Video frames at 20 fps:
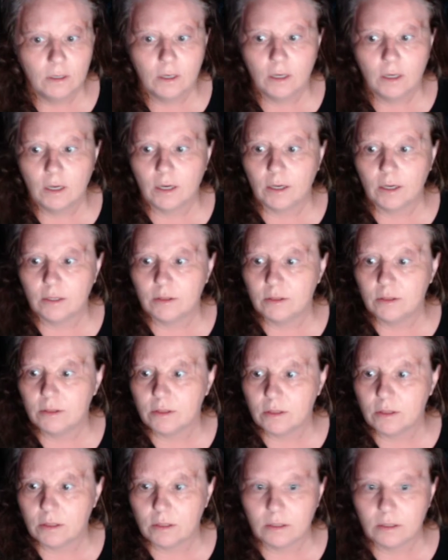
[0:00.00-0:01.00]
and
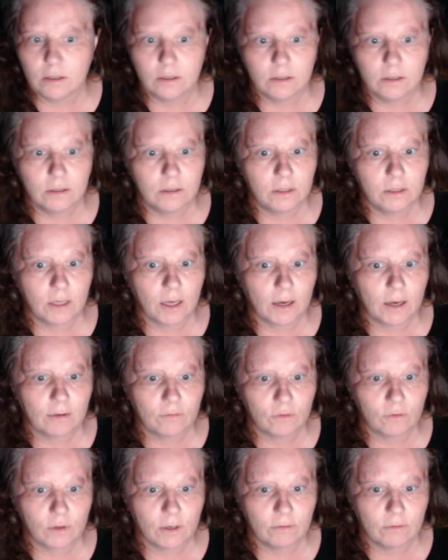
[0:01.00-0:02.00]
then
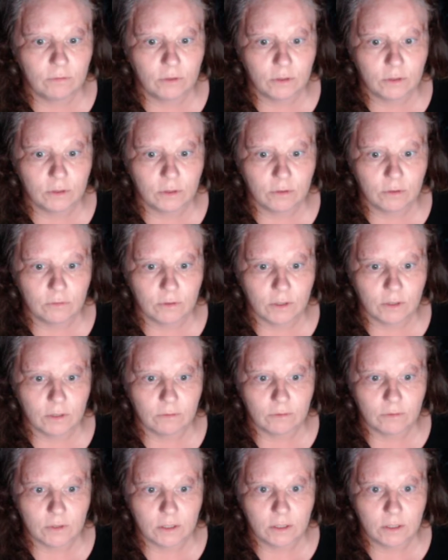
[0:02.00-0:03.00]
after I've looked over
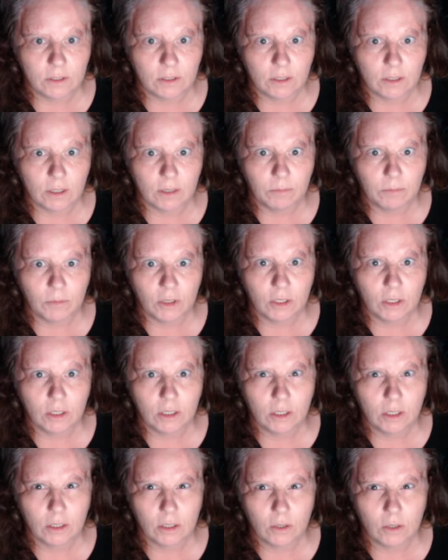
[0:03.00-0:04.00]
everything, I'm going to
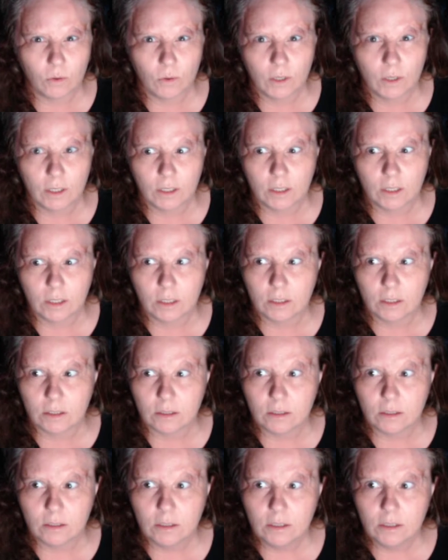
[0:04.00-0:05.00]
go ahead
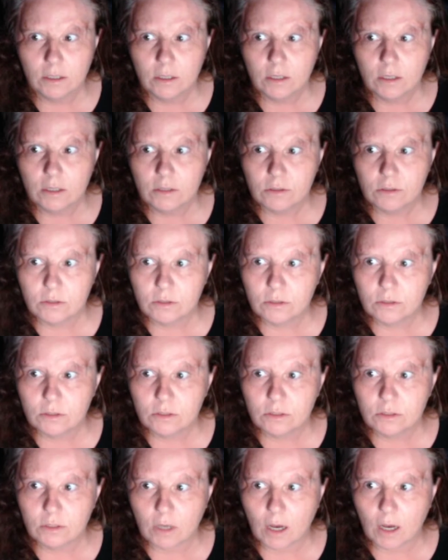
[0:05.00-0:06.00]
and
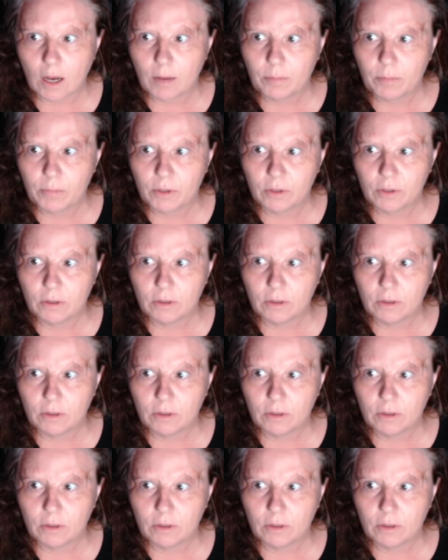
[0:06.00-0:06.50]
stop.